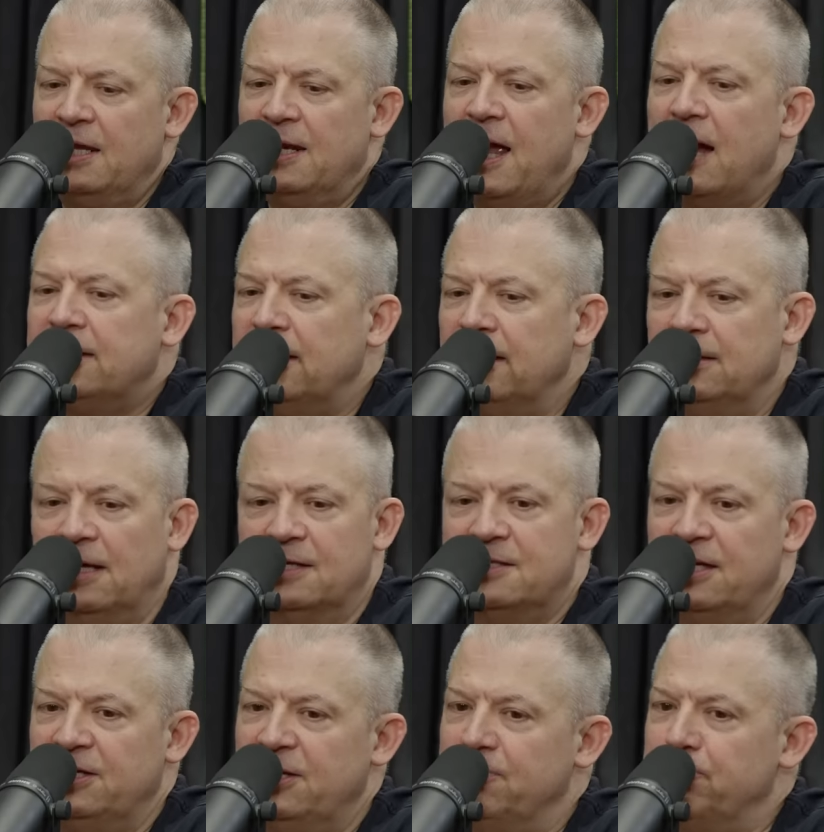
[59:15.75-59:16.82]
an acting
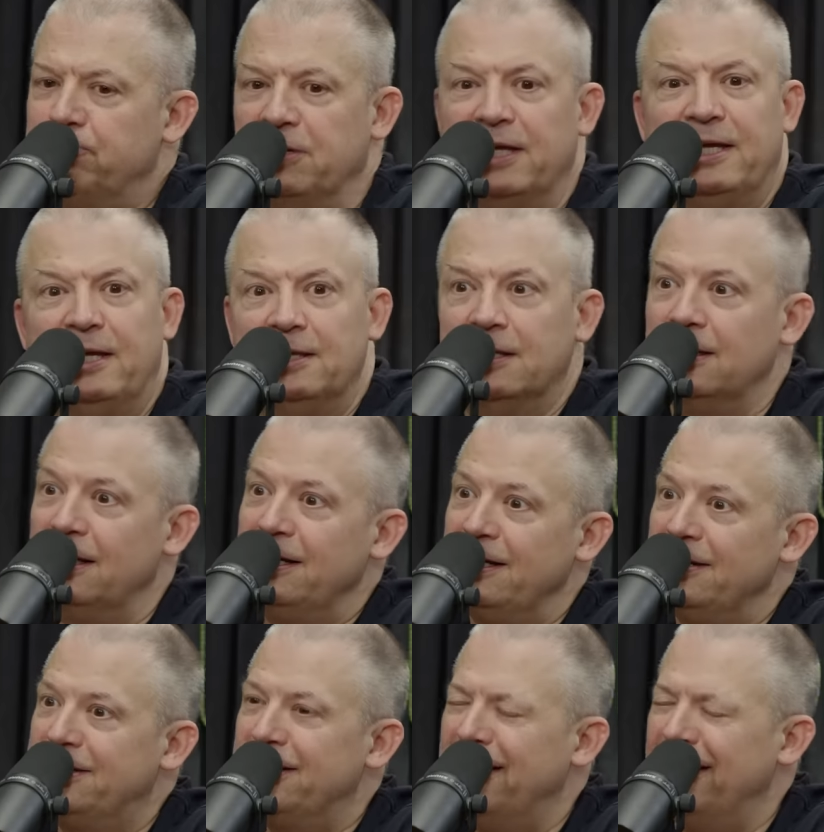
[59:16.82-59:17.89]
lesson, you blinky little idiot.